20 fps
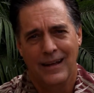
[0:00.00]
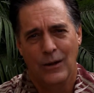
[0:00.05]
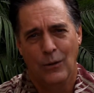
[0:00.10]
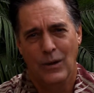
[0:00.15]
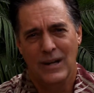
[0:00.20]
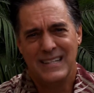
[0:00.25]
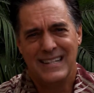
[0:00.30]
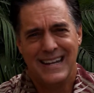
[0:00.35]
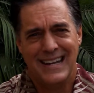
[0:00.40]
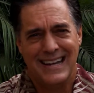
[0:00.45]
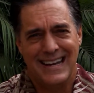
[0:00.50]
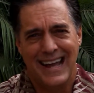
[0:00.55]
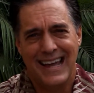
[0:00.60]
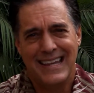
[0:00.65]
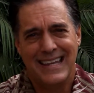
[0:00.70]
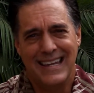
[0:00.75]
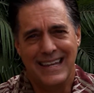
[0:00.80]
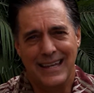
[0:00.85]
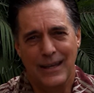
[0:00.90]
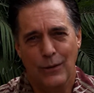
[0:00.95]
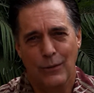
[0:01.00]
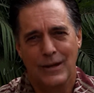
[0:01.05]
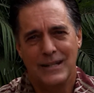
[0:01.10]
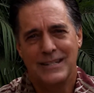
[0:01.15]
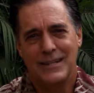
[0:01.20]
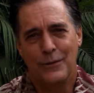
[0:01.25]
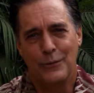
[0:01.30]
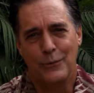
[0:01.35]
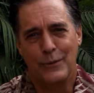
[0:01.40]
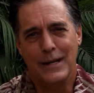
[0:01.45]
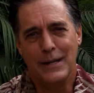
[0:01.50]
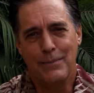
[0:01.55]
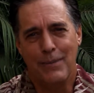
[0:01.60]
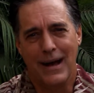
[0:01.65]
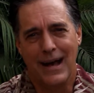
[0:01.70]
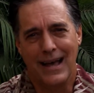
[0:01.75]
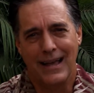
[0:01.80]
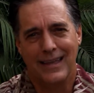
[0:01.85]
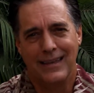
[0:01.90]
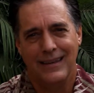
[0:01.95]
What's a Nike? What's a
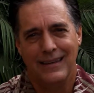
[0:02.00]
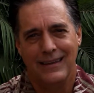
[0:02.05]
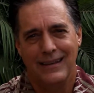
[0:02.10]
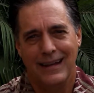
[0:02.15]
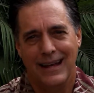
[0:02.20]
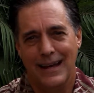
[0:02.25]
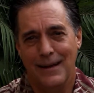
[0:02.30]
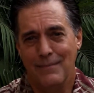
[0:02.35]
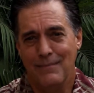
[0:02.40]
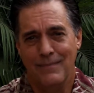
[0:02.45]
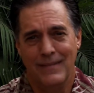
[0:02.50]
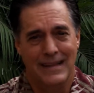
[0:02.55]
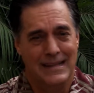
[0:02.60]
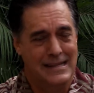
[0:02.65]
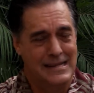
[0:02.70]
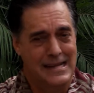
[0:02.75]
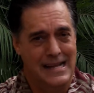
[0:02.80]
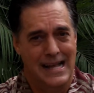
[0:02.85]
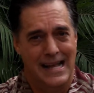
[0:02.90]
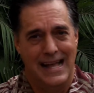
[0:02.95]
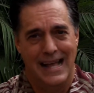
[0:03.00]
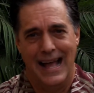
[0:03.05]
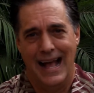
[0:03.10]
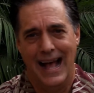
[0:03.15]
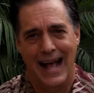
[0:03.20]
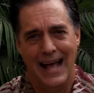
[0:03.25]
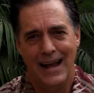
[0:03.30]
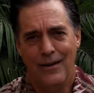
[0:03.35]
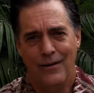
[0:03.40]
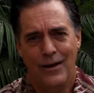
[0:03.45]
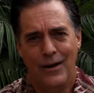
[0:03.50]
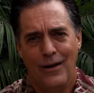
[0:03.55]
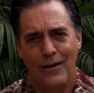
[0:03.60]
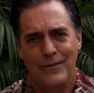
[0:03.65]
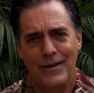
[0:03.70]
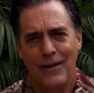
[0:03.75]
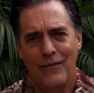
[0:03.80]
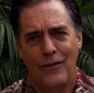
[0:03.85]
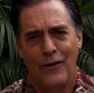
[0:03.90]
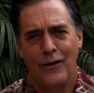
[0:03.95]
Reebok? I don't know.
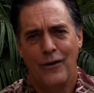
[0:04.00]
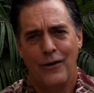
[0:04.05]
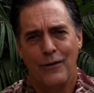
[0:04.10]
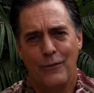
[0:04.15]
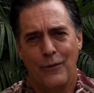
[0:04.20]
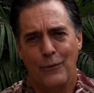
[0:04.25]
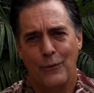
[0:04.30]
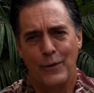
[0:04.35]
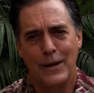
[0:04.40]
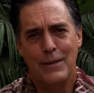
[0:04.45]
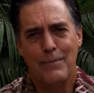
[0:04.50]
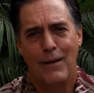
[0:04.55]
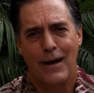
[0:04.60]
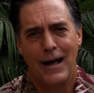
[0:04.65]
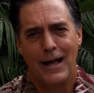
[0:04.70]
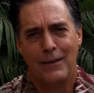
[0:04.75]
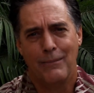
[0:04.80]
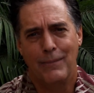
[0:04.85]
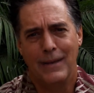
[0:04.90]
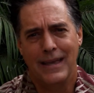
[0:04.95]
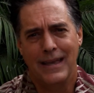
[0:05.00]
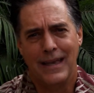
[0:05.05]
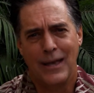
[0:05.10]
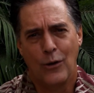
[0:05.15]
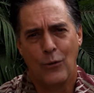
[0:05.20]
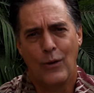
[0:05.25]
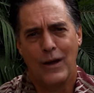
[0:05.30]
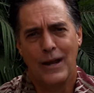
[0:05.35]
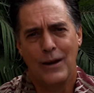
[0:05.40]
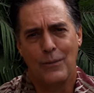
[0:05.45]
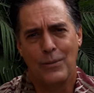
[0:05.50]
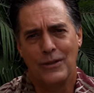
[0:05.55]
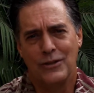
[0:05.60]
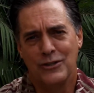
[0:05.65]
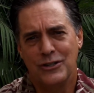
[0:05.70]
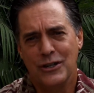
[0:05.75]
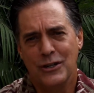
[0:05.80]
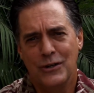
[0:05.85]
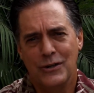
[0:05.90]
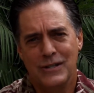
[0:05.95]
I've never heard Reebok being equated with
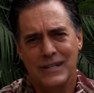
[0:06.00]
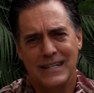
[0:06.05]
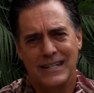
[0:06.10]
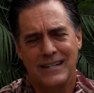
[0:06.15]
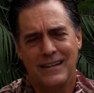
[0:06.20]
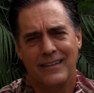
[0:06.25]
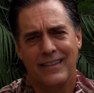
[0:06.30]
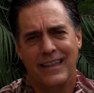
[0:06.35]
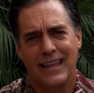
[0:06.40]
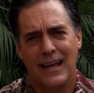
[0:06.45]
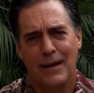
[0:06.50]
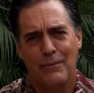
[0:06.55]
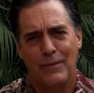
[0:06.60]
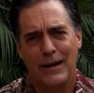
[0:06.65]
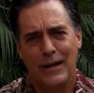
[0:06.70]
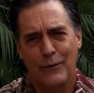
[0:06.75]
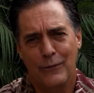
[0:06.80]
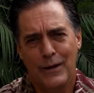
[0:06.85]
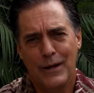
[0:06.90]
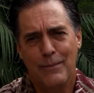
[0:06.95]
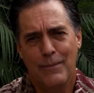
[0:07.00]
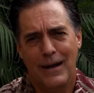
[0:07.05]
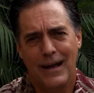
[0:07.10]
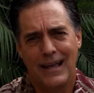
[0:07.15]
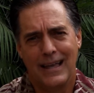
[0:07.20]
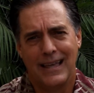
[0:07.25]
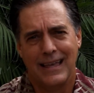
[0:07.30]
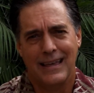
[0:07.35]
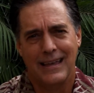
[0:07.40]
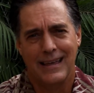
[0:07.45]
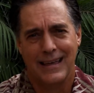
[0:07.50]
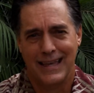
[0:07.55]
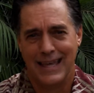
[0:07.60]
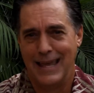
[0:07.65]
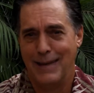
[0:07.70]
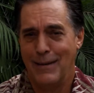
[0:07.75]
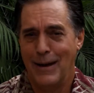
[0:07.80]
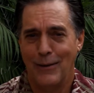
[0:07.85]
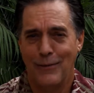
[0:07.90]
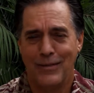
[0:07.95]
shoes until the company Reebok
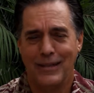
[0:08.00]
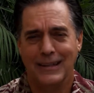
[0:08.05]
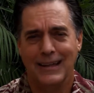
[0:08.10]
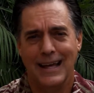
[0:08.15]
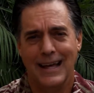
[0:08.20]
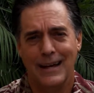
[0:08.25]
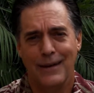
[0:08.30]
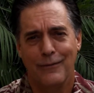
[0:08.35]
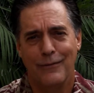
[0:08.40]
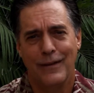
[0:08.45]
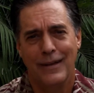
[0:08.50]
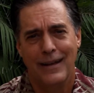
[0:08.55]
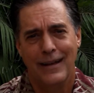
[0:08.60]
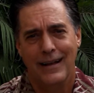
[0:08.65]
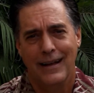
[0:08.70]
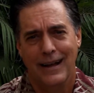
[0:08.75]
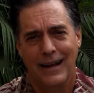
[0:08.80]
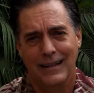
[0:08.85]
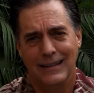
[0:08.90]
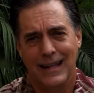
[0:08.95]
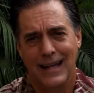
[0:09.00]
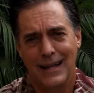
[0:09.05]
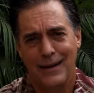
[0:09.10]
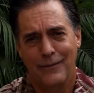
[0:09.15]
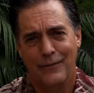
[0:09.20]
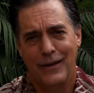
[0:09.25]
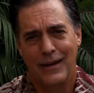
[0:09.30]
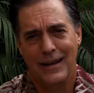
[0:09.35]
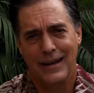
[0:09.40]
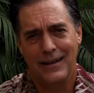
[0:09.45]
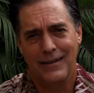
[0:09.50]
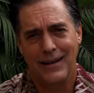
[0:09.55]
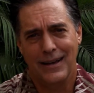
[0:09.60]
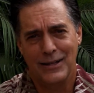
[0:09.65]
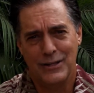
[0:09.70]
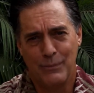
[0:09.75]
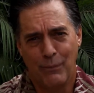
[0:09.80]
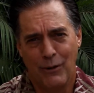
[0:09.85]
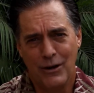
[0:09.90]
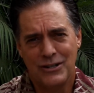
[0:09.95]
came out with a line
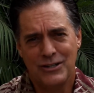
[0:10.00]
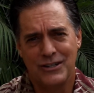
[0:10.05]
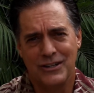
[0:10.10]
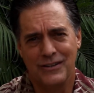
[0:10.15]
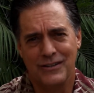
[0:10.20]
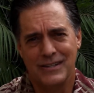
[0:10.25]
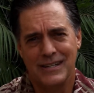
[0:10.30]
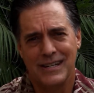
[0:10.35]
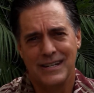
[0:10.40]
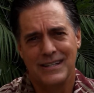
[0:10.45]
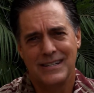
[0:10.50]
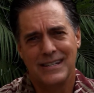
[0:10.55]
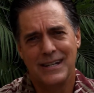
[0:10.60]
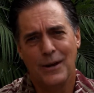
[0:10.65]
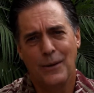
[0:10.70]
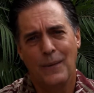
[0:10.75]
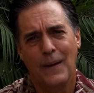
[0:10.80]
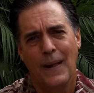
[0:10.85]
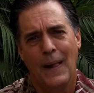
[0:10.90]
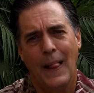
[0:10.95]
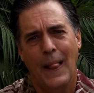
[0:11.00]
of sports shoes. So